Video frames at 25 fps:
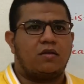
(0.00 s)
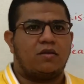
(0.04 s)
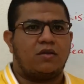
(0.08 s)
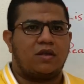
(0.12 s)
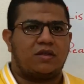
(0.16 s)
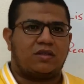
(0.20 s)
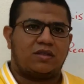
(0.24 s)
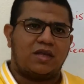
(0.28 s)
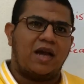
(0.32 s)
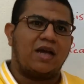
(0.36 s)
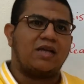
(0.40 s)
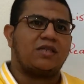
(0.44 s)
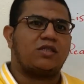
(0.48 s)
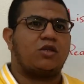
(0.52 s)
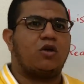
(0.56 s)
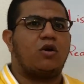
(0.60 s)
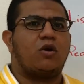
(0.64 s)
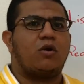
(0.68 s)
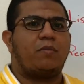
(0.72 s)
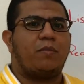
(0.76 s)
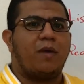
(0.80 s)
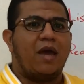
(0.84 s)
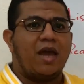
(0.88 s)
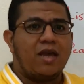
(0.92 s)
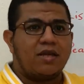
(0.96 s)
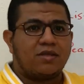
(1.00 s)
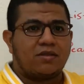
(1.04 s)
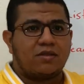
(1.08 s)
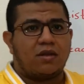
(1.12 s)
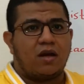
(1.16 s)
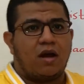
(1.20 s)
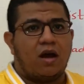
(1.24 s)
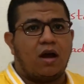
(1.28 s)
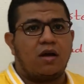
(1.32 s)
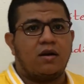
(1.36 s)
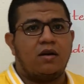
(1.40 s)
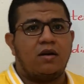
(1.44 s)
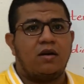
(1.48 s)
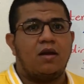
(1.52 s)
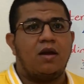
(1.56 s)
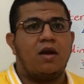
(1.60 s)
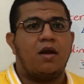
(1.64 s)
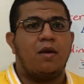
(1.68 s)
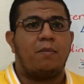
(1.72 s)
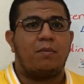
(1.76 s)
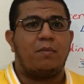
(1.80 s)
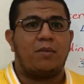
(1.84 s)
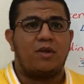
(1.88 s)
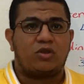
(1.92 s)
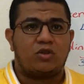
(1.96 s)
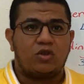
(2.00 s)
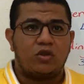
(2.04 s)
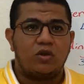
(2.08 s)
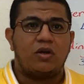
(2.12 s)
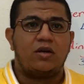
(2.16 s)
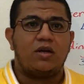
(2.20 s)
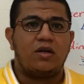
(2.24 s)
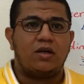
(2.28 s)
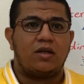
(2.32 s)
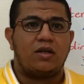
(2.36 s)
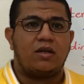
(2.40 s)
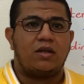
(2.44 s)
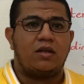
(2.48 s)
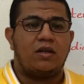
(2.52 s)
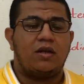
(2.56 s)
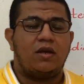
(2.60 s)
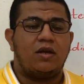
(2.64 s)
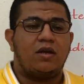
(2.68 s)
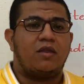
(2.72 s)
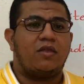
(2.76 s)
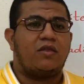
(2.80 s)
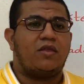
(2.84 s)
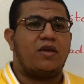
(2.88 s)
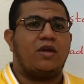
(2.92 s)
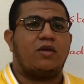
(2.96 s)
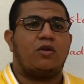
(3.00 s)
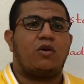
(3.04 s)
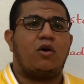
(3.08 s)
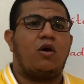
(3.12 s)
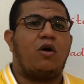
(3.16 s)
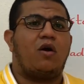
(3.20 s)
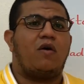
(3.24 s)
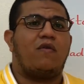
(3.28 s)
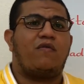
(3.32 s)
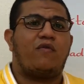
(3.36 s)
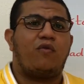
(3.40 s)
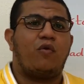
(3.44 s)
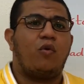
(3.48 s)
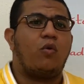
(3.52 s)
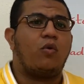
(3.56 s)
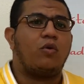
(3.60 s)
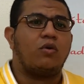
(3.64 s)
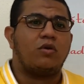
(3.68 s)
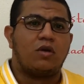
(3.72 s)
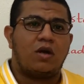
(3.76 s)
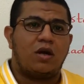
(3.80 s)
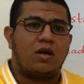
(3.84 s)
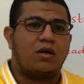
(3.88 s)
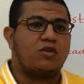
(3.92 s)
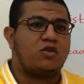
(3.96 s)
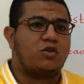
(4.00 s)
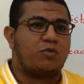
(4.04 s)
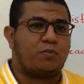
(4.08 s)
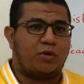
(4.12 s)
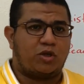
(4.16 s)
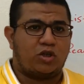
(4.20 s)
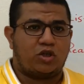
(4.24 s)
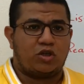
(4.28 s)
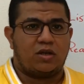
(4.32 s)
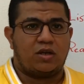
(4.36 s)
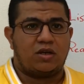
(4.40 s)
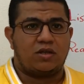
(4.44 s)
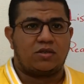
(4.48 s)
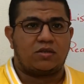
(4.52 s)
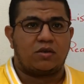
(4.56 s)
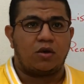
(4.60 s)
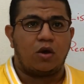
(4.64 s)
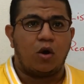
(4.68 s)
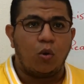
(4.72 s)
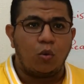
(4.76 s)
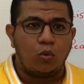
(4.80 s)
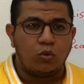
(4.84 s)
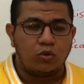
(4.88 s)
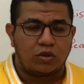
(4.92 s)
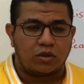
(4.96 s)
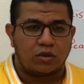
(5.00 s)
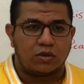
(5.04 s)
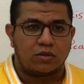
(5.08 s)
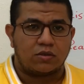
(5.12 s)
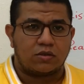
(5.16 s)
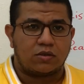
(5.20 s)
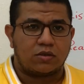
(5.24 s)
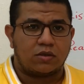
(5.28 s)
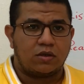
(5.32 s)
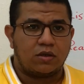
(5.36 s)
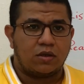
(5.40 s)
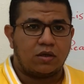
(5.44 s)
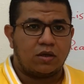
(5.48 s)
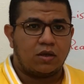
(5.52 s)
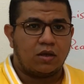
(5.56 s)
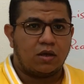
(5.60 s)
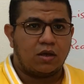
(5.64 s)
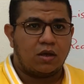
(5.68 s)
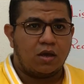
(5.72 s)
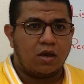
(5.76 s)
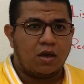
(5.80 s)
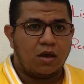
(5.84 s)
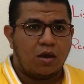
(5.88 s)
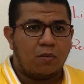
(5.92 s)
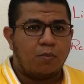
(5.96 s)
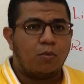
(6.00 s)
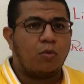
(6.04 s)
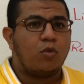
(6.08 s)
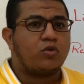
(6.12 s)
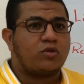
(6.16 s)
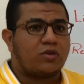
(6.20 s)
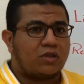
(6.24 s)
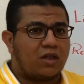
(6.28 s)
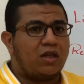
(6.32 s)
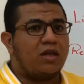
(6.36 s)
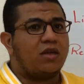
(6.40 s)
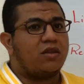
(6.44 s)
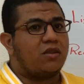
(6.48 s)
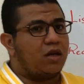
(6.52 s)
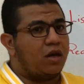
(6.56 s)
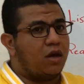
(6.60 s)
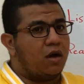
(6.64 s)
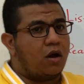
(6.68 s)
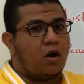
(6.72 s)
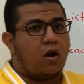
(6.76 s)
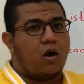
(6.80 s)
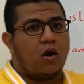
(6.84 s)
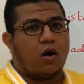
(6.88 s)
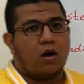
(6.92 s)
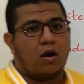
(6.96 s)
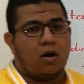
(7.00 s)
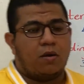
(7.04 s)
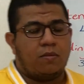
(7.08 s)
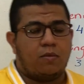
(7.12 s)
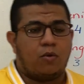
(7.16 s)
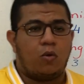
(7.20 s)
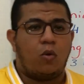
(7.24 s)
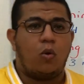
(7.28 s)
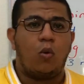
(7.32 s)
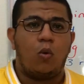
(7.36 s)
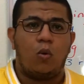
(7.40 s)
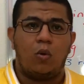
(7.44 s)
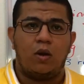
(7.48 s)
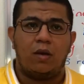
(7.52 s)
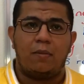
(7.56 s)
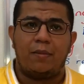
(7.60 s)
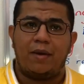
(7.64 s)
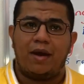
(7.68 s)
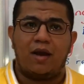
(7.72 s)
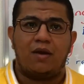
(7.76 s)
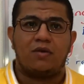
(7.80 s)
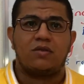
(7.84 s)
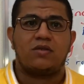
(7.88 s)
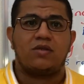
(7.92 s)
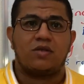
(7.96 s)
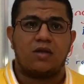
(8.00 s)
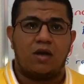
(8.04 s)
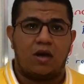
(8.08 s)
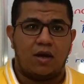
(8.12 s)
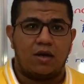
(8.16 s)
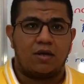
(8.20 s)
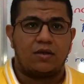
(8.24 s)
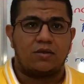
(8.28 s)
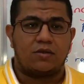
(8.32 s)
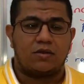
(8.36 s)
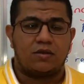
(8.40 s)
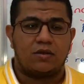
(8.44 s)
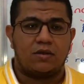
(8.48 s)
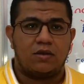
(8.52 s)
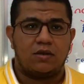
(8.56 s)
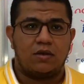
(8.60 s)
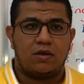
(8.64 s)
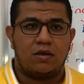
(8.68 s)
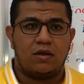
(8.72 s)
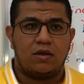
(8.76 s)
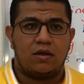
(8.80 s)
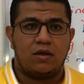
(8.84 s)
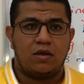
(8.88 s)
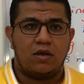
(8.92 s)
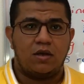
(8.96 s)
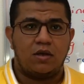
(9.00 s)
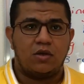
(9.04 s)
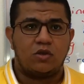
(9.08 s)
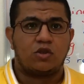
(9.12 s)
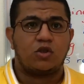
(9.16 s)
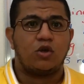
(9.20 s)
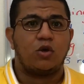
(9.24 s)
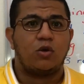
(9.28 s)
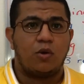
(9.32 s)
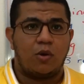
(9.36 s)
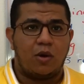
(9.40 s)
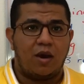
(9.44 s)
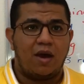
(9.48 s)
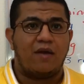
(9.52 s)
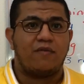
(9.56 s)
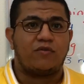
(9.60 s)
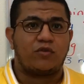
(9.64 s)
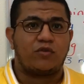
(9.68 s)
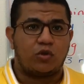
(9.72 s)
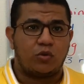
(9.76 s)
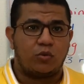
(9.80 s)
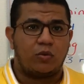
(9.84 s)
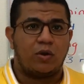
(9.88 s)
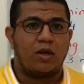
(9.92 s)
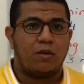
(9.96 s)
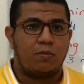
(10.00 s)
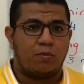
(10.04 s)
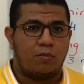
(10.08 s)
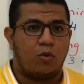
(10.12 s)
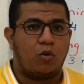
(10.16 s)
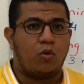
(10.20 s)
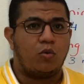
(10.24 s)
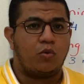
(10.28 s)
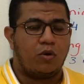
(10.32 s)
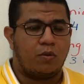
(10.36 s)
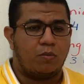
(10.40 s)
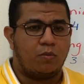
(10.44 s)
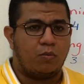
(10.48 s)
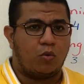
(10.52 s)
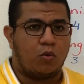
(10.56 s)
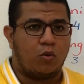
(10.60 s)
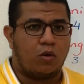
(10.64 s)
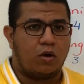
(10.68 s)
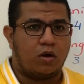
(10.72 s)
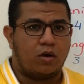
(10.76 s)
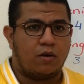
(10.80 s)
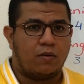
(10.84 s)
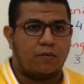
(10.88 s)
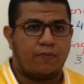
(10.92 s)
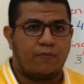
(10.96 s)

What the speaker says: the texts are based on material that are for non-specialist audience. Mostly they are all about science. So you have to read more and more.